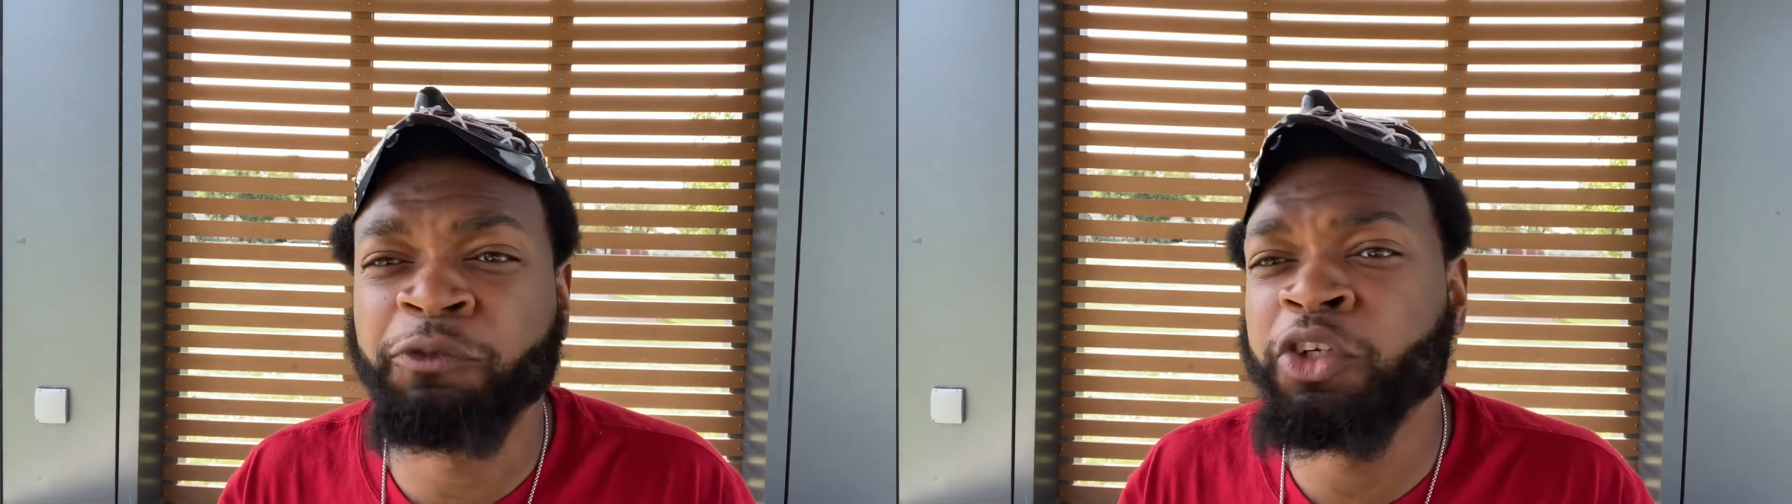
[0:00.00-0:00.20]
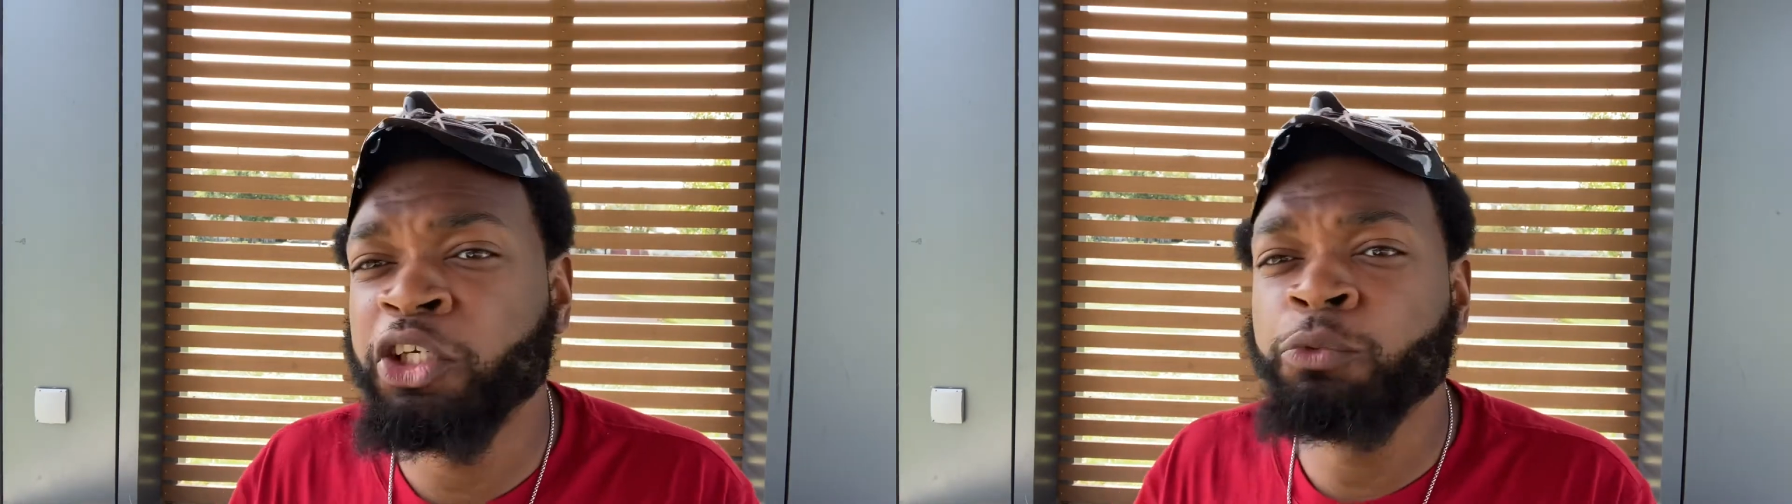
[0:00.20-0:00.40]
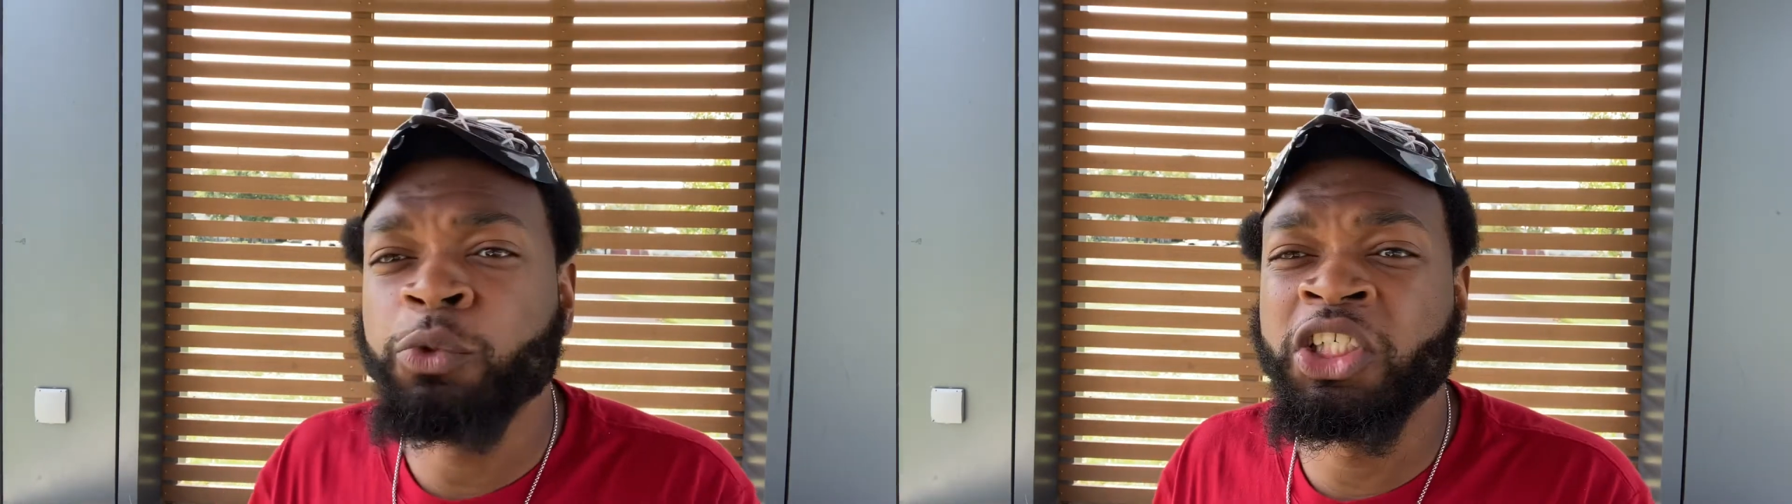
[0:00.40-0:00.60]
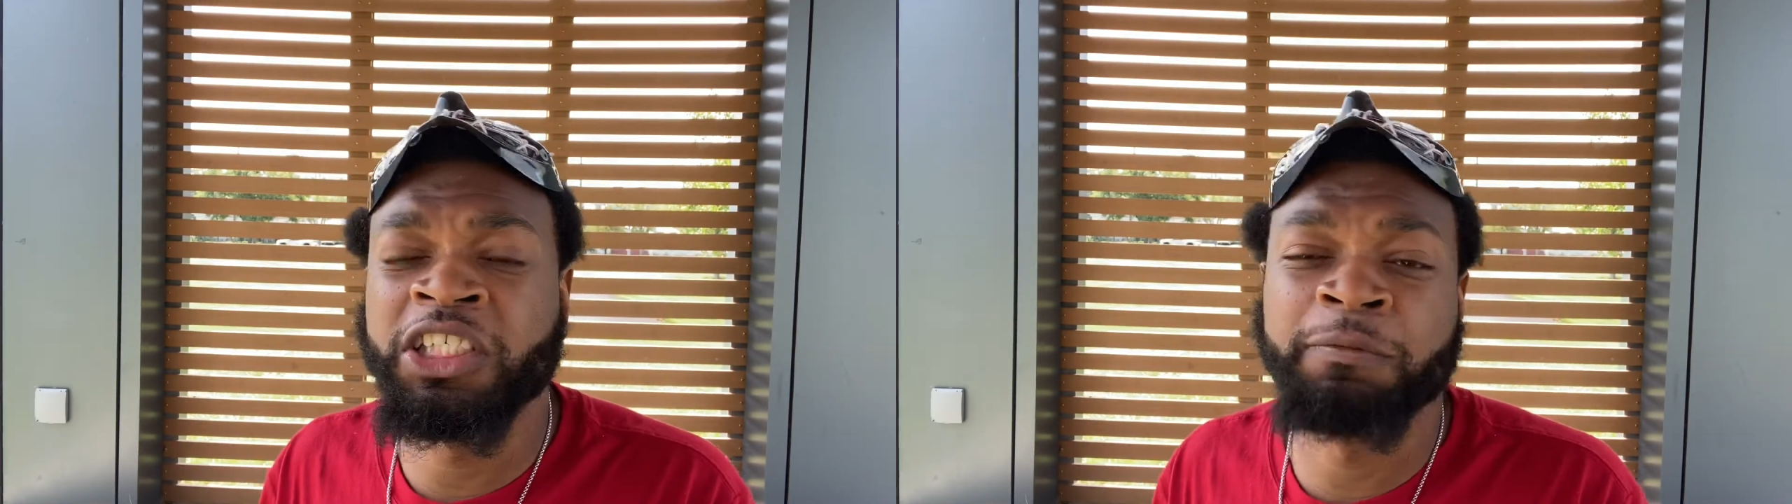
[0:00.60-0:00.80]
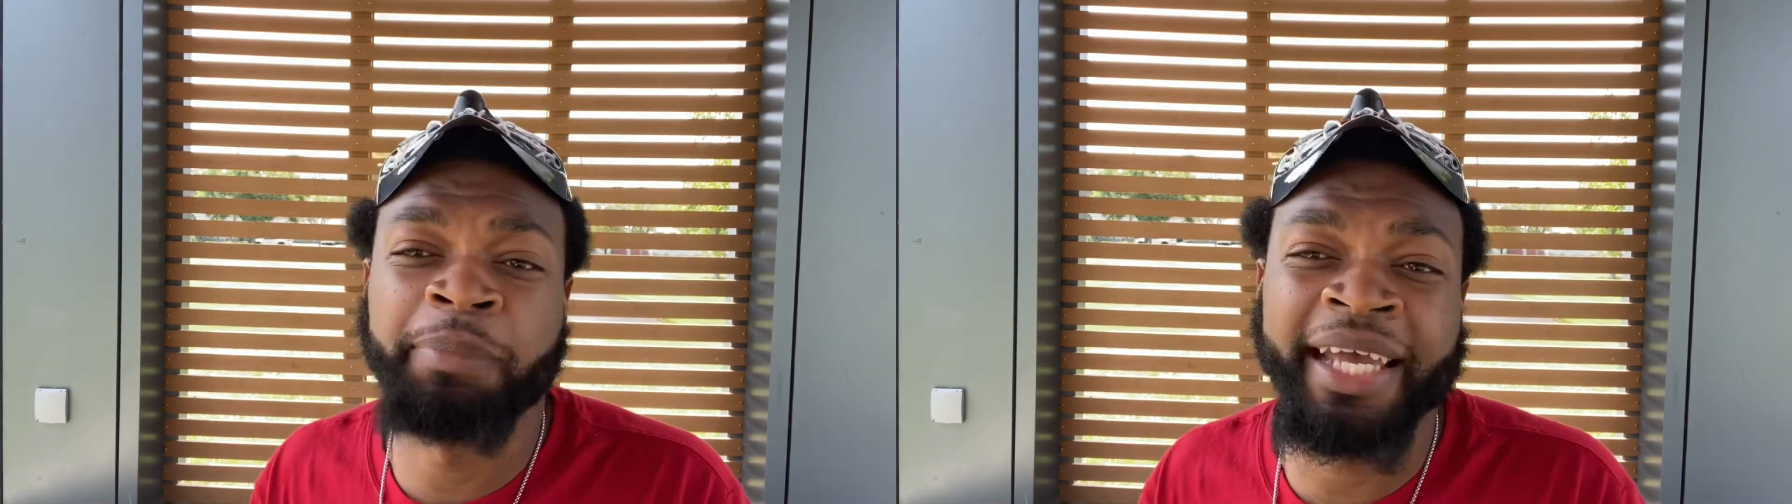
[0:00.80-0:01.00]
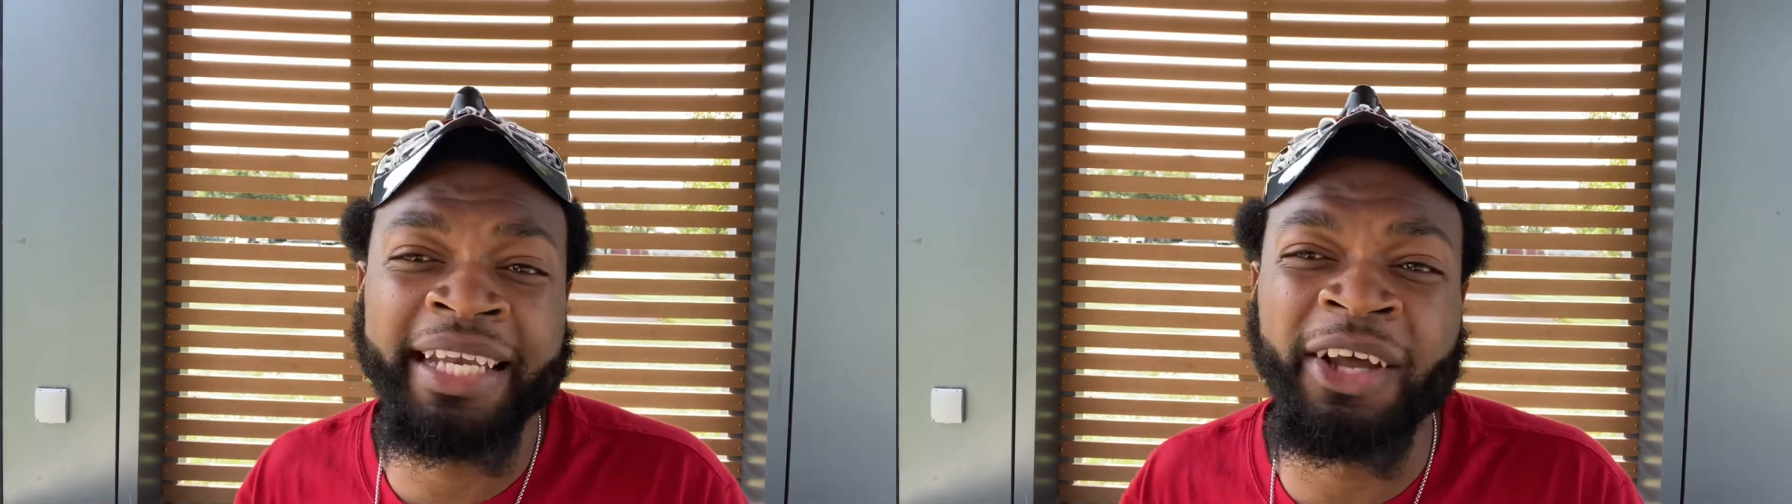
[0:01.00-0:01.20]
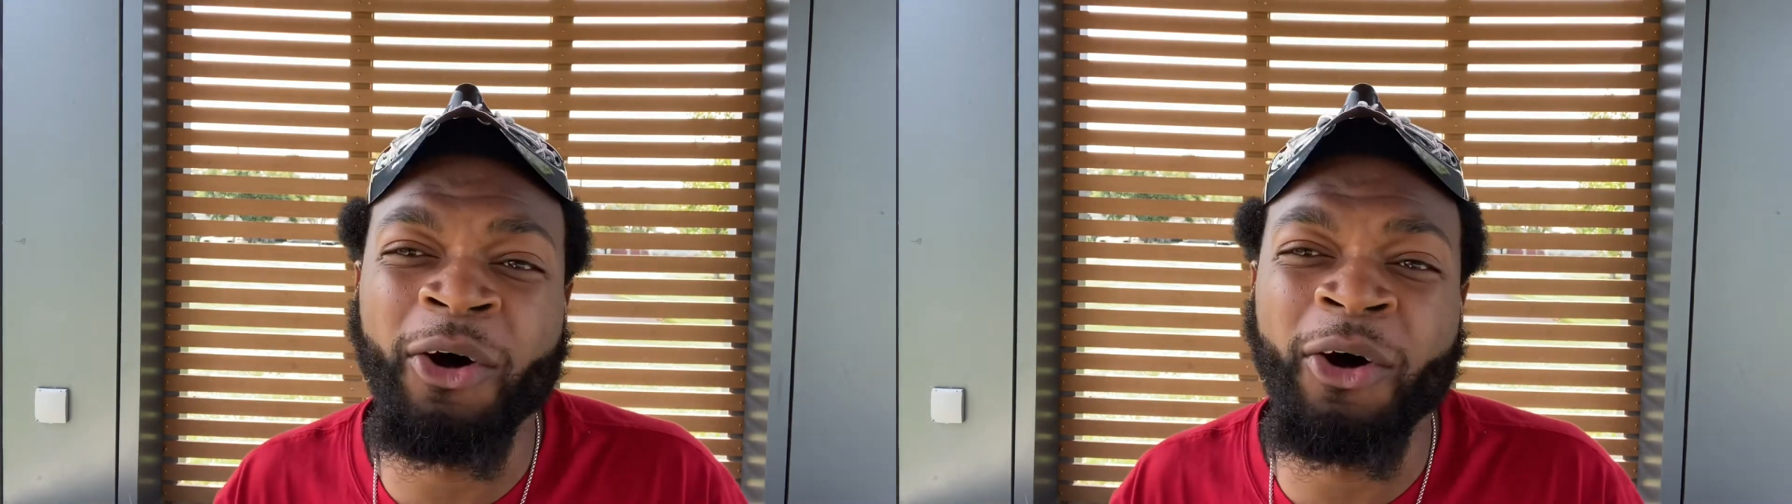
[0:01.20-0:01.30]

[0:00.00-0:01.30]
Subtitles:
you will spend